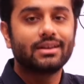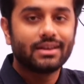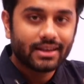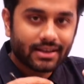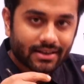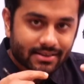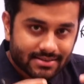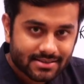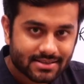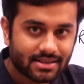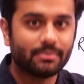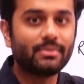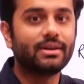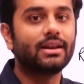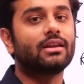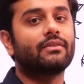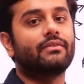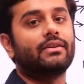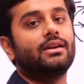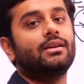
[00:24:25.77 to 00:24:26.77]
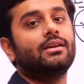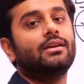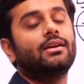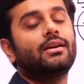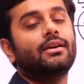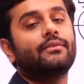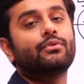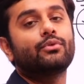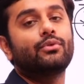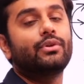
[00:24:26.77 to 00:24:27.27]
in a similar way,
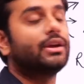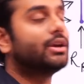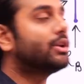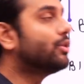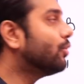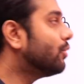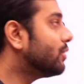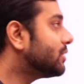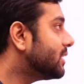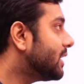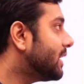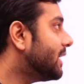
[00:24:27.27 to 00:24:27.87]
if you ignore the